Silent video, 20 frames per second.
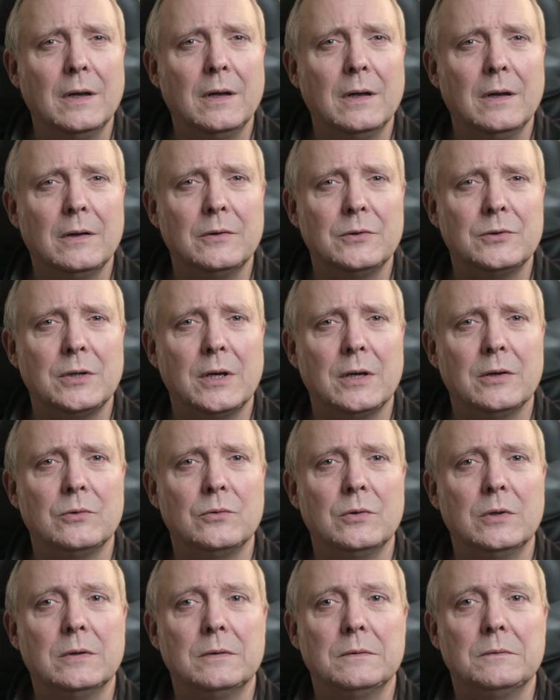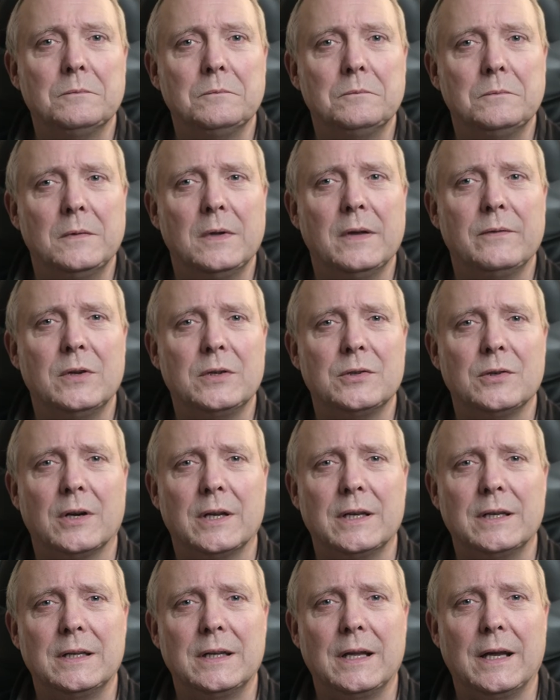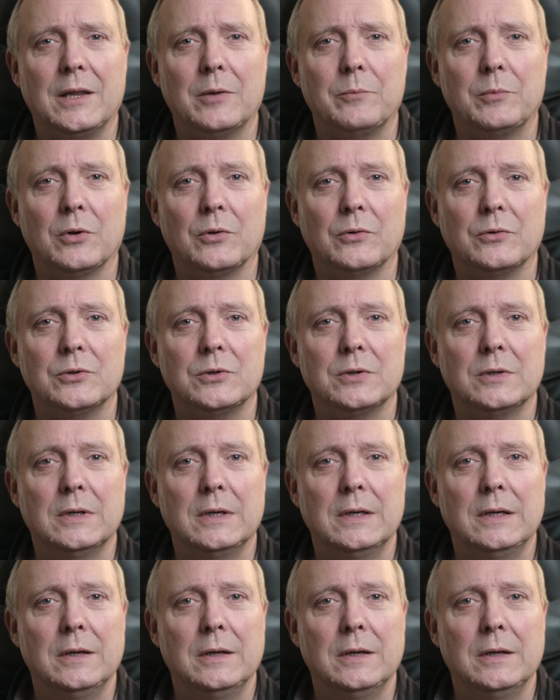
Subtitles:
And so you've decided to take the plunge.